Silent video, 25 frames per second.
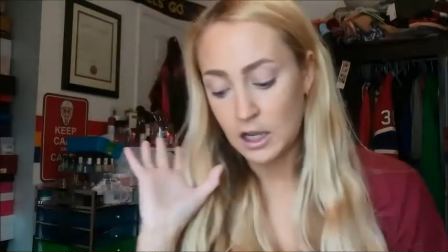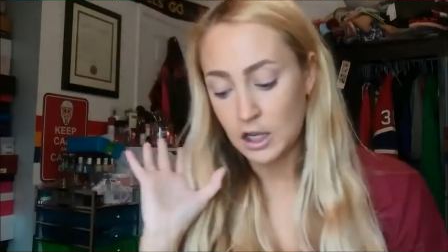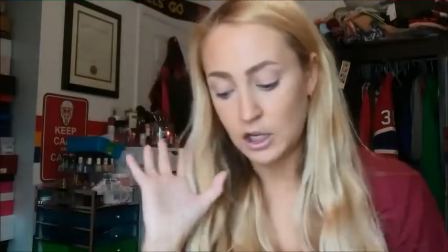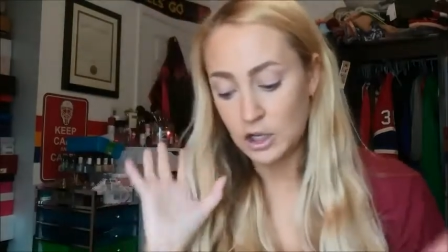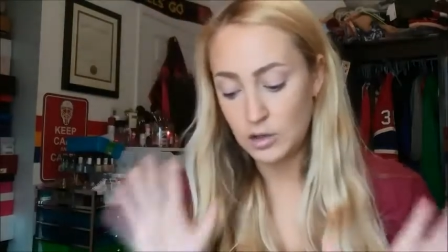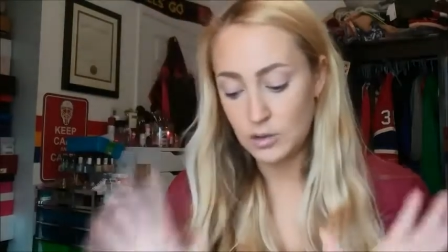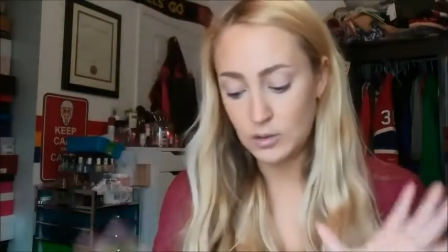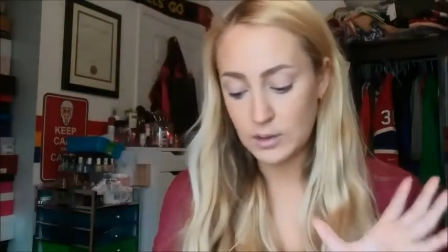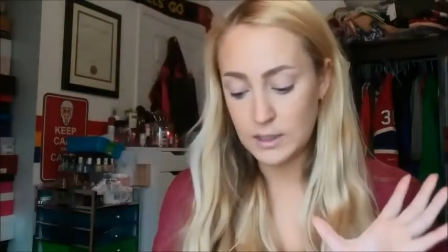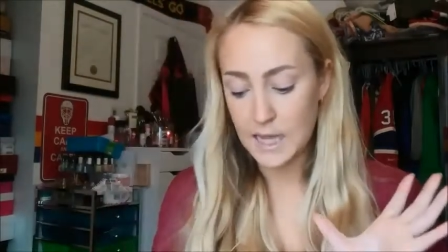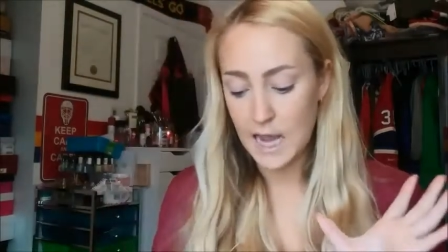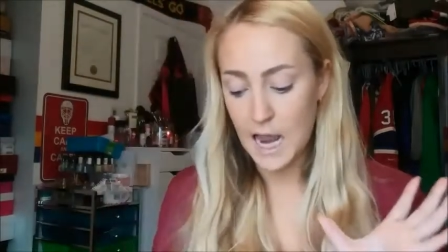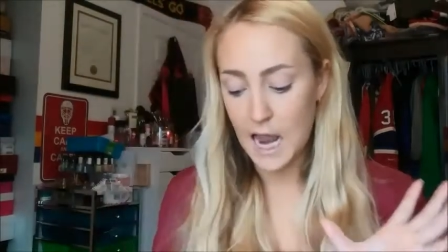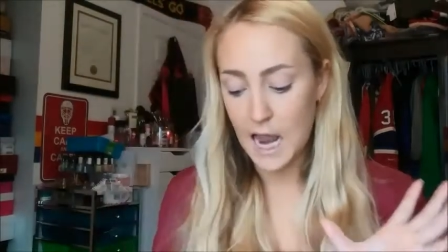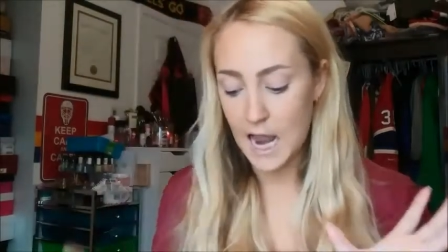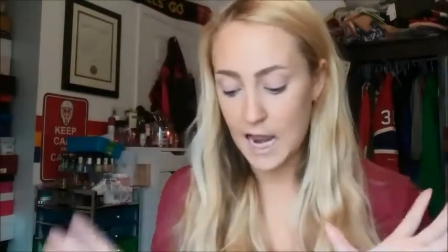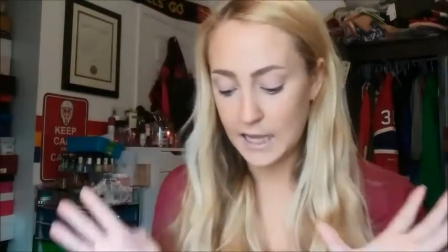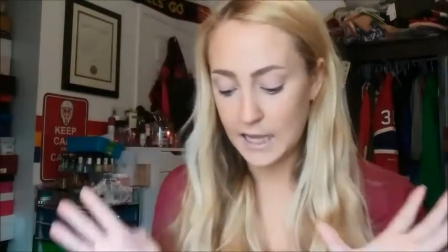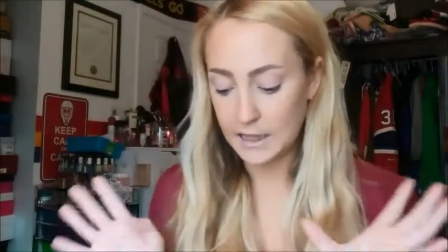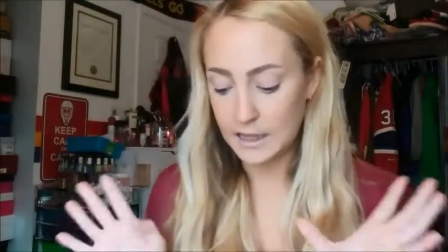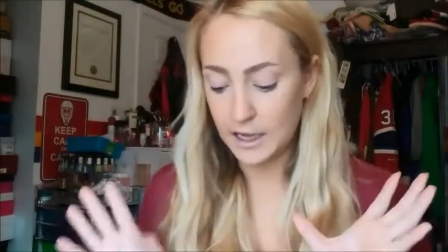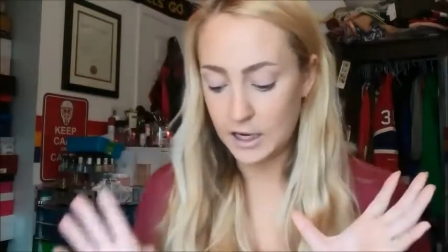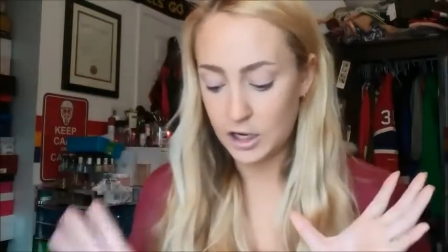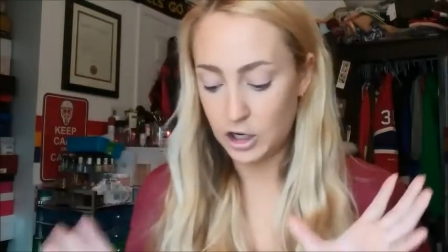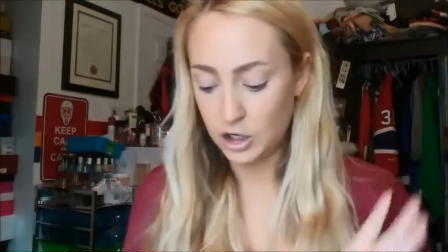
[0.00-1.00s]
use the
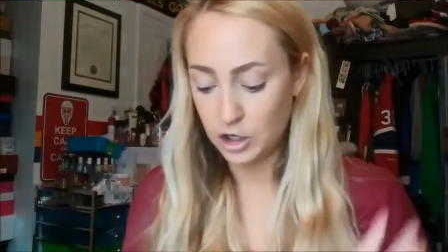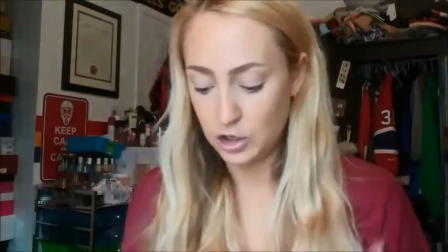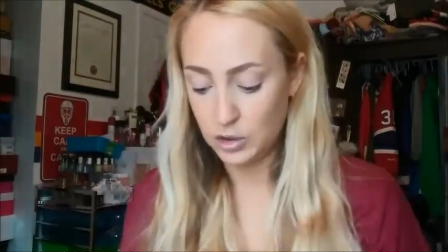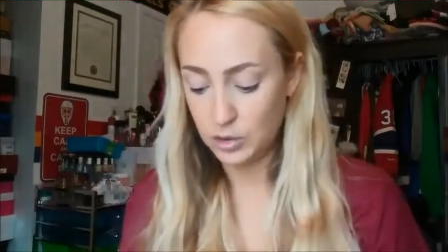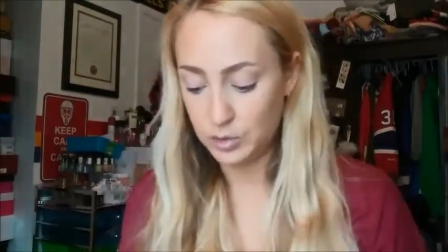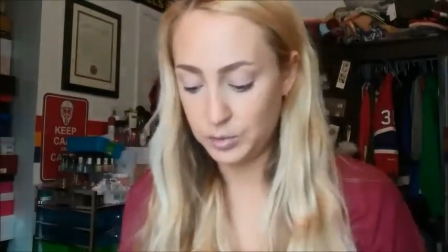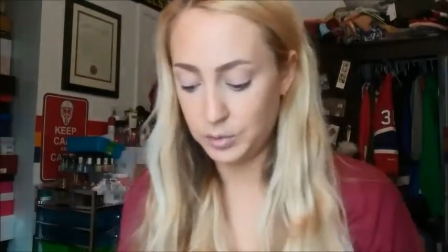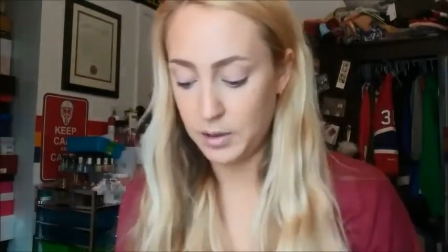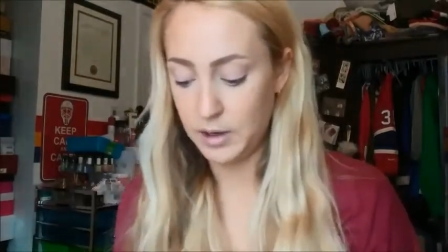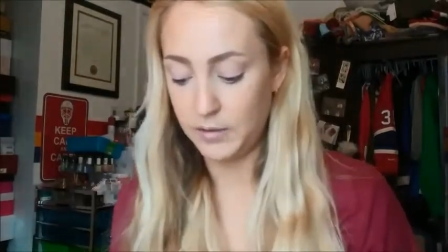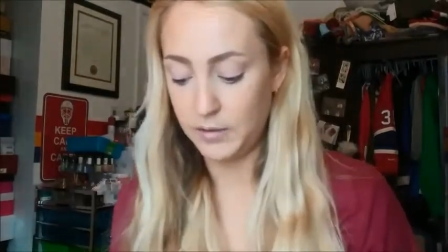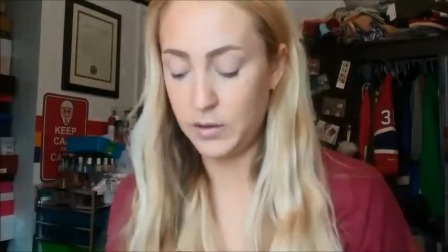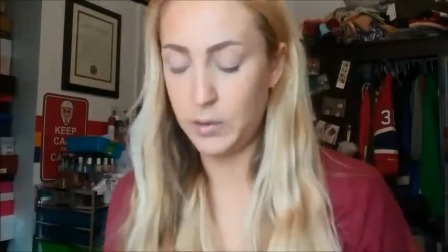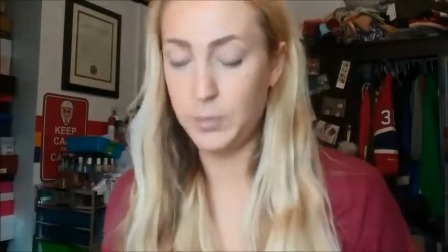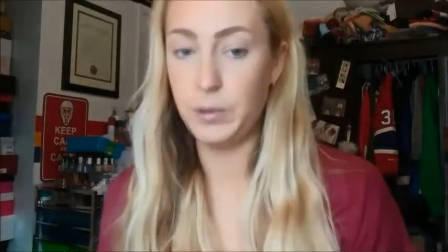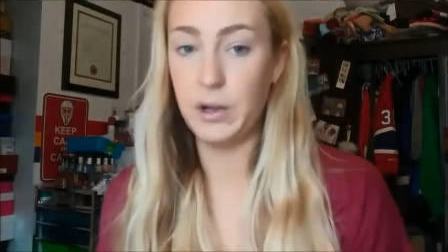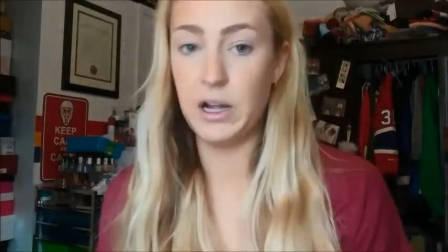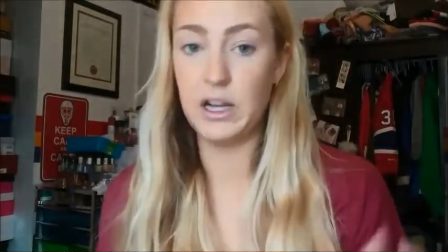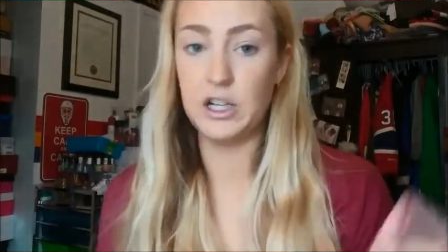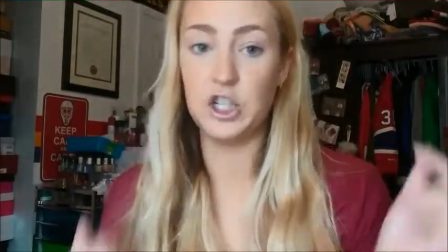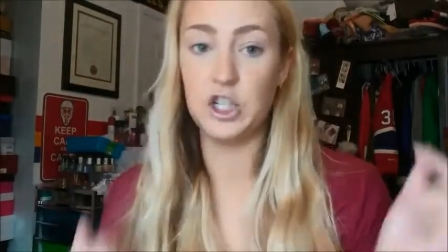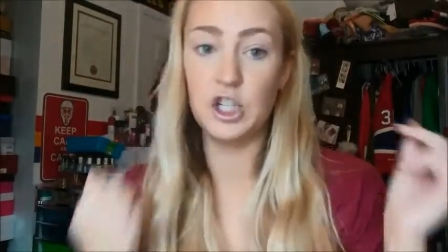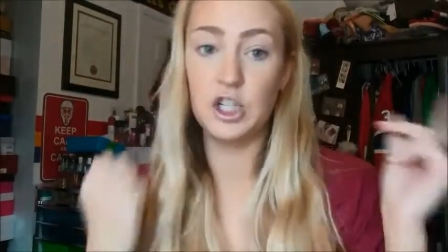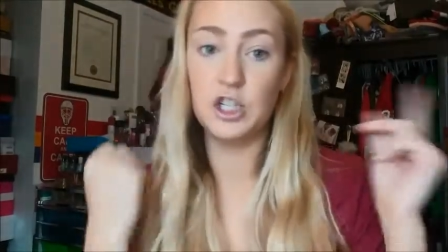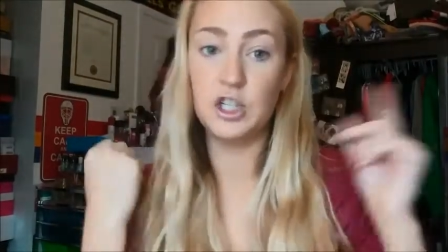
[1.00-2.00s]
highlighter, use one of the
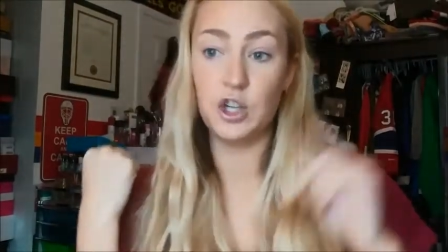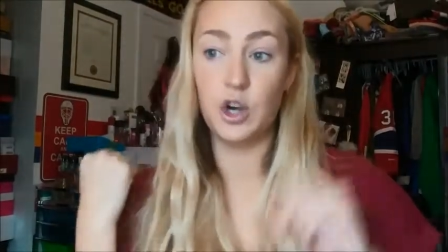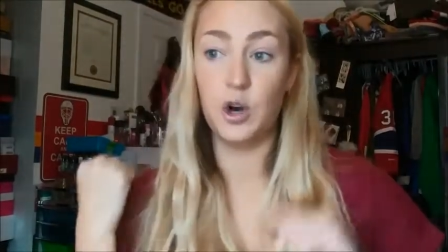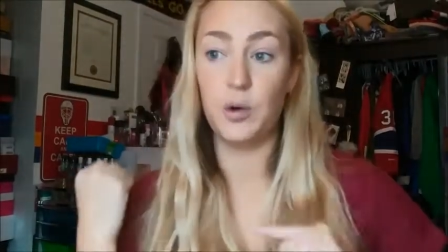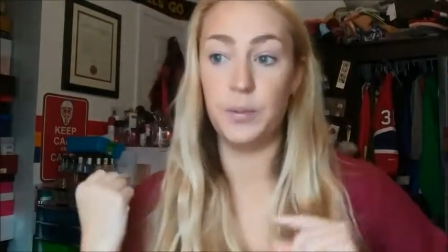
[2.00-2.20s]
blushes,